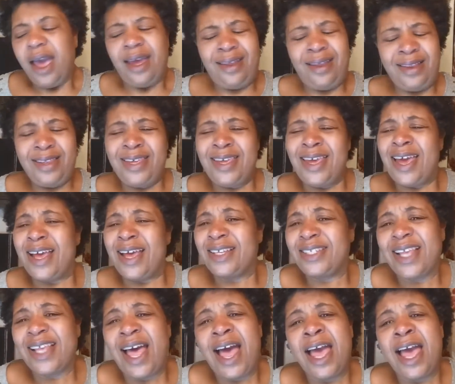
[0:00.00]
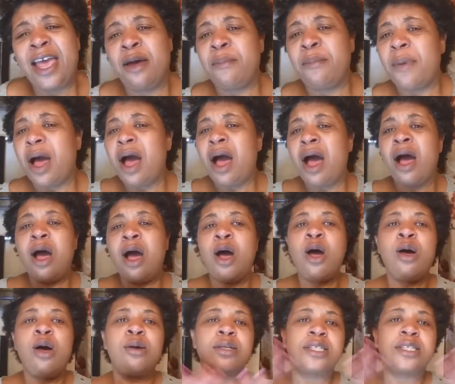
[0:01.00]
And yes, I am
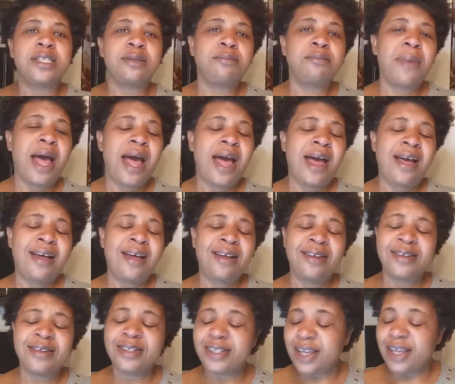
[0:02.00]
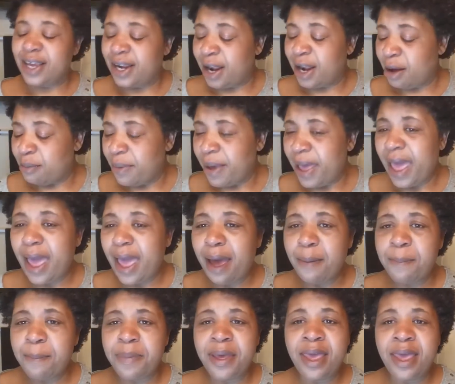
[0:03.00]
all smiles and I'm
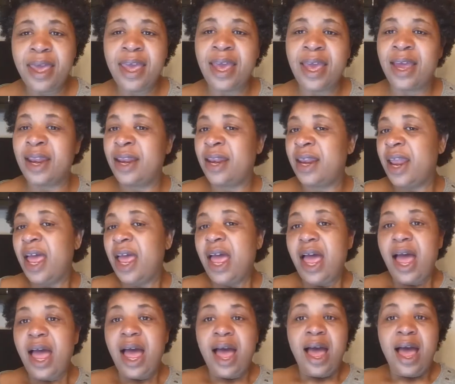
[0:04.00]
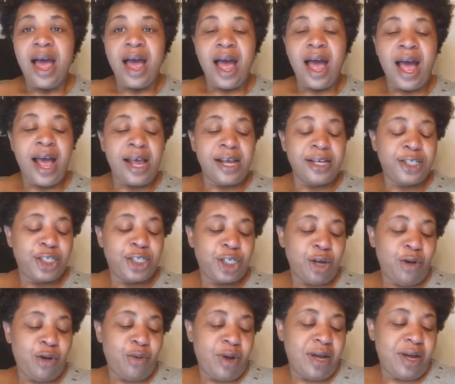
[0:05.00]
happy and I
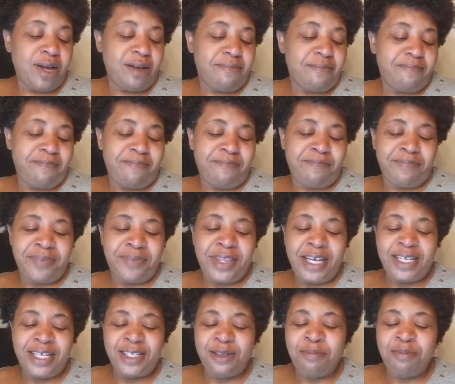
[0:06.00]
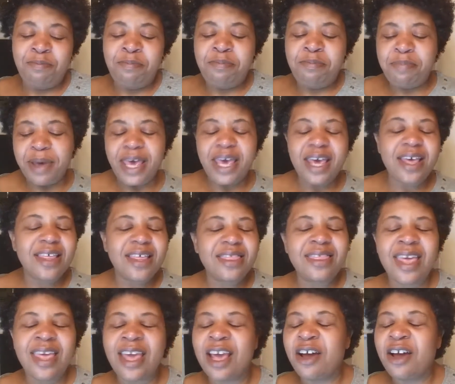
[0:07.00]
show up this big
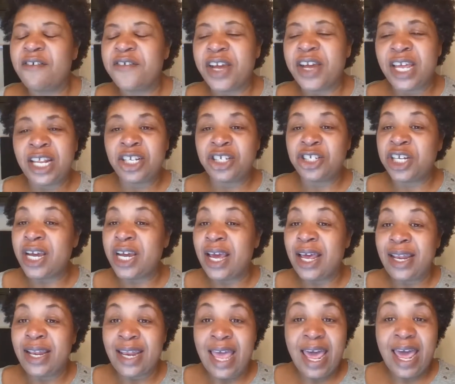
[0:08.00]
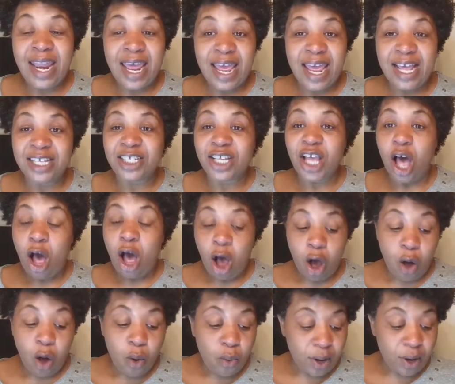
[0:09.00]
thing of energy, and that has
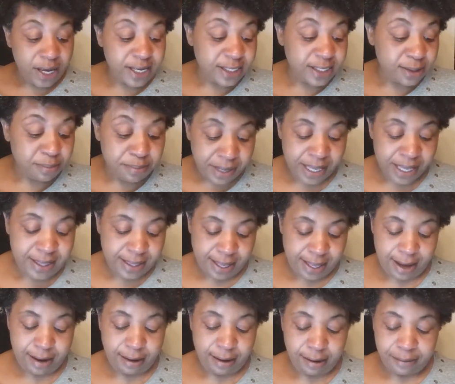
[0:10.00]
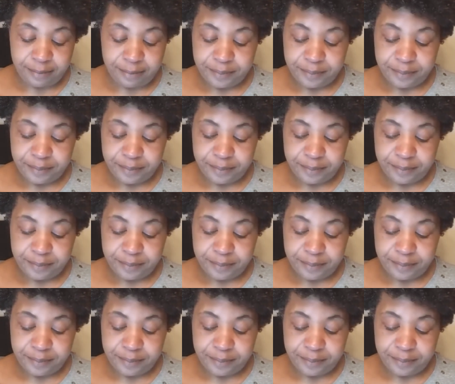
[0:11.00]
always been there.